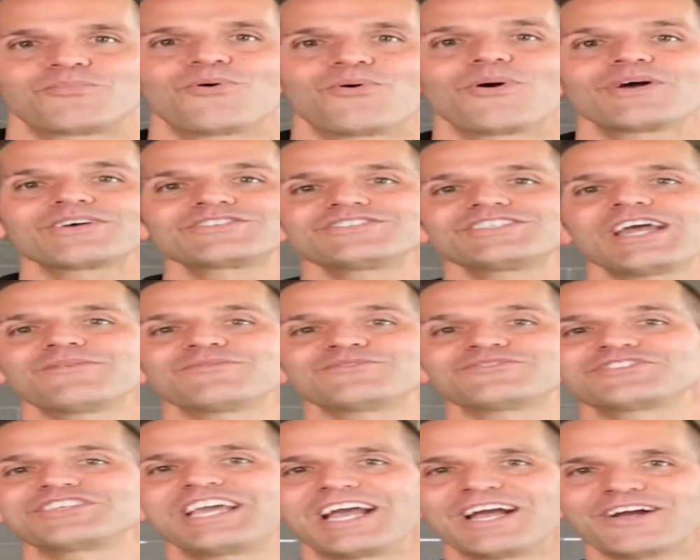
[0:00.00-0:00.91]
ProX10
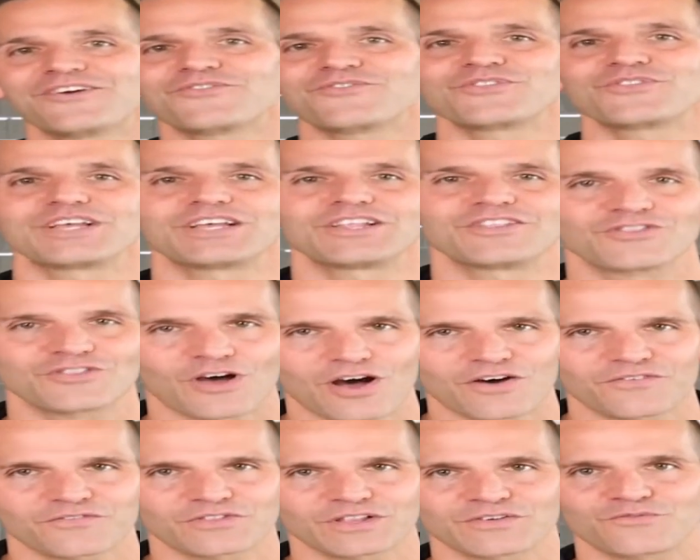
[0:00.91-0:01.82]
was carefully and
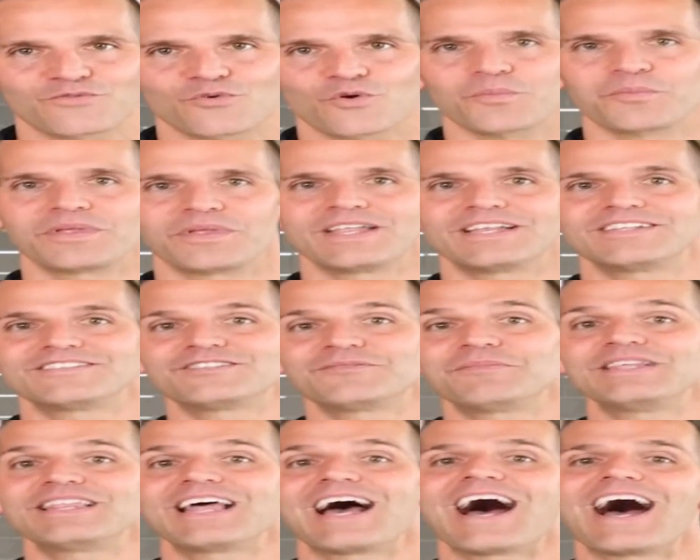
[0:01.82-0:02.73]
thoughtfully formulated
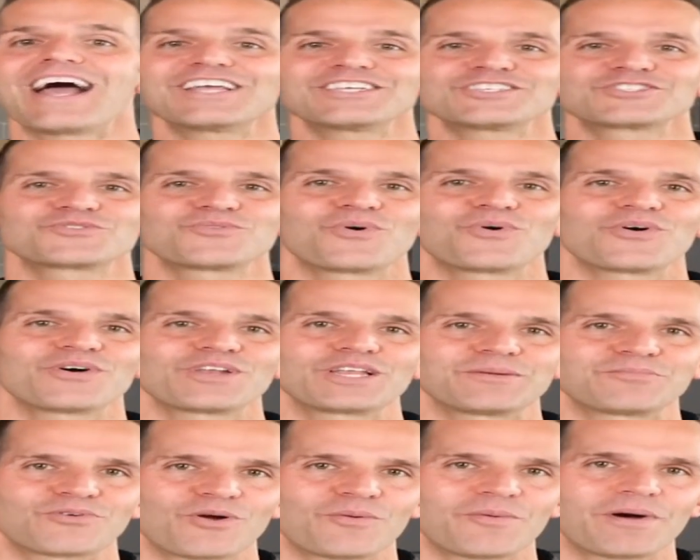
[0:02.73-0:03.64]
to be the highest
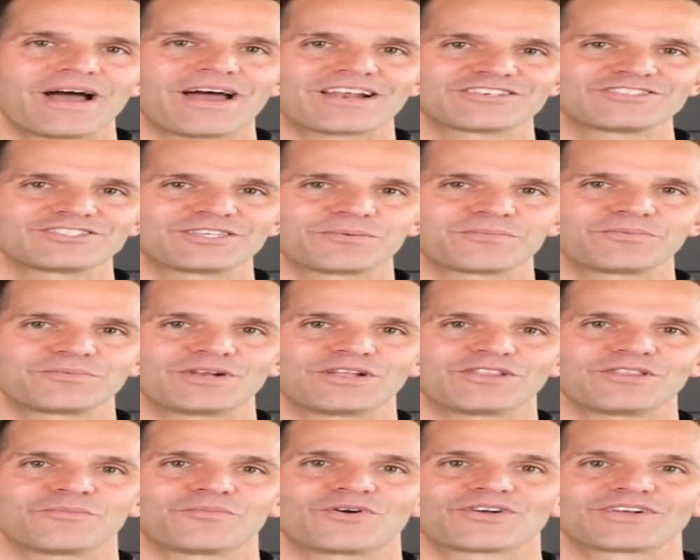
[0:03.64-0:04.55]
quality probiotic supplement
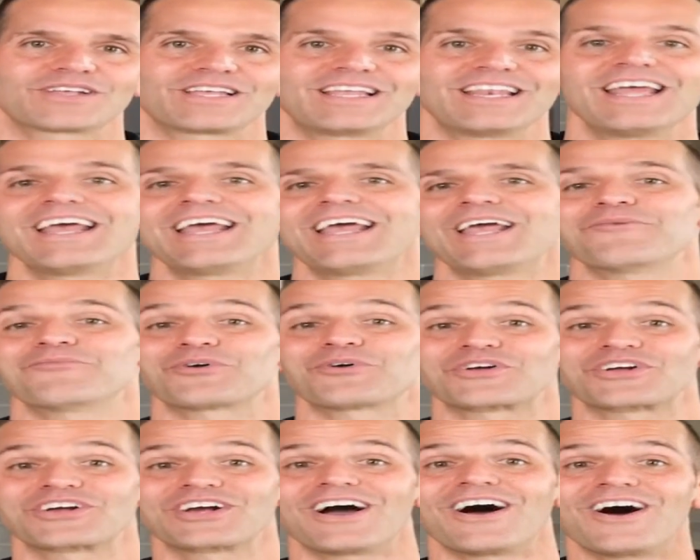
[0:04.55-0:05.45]
on the market, and
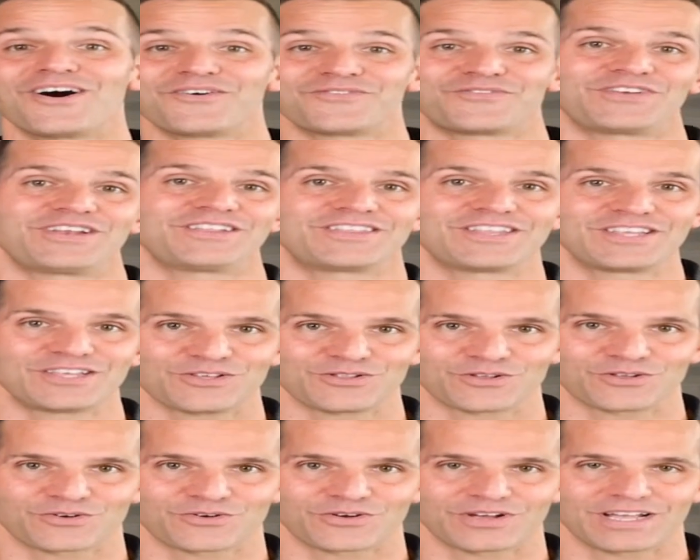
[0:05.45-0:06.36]
we're confident that
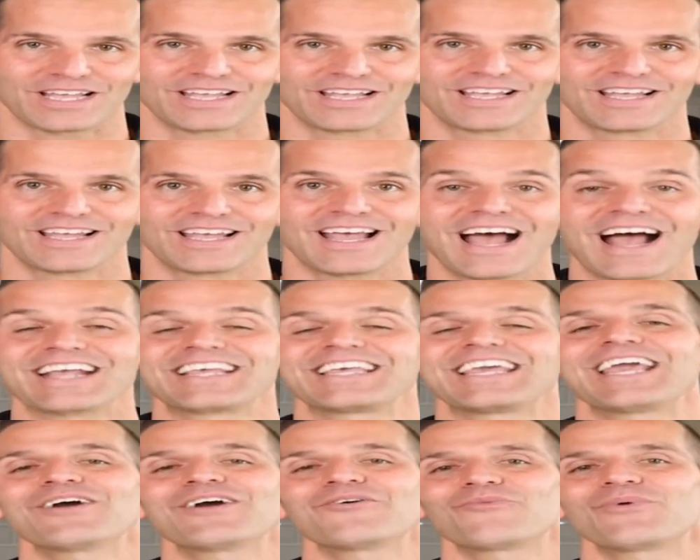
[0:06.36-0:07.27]
you'll agree. I
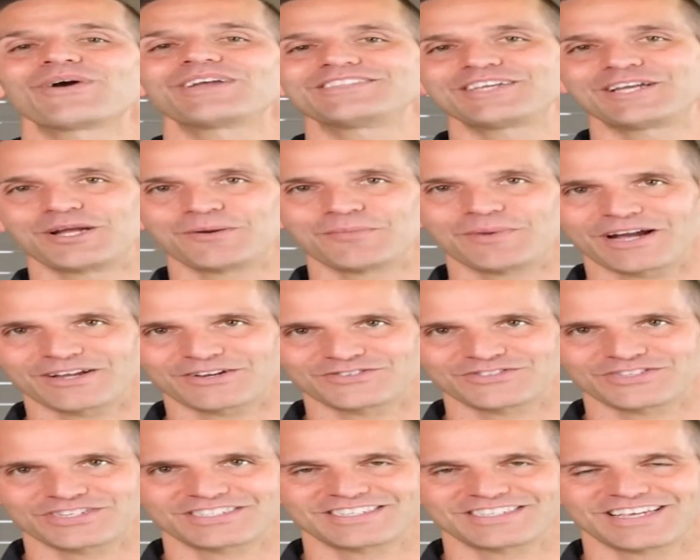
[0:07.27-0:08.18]
can't wait to hear about
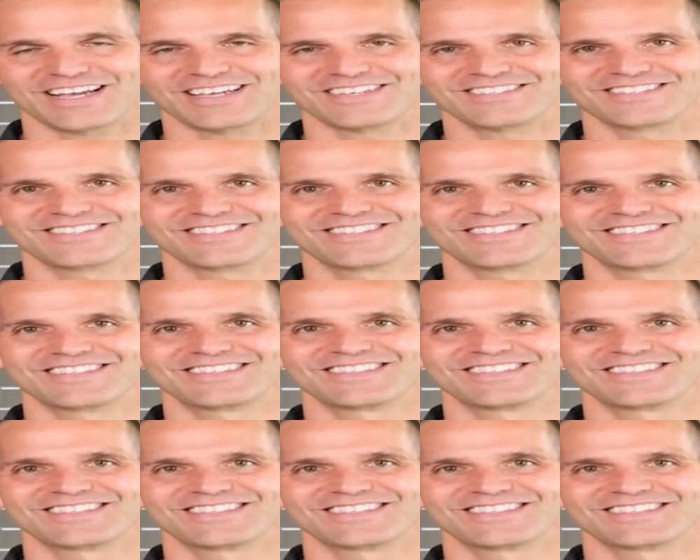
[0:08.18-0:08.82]
your success.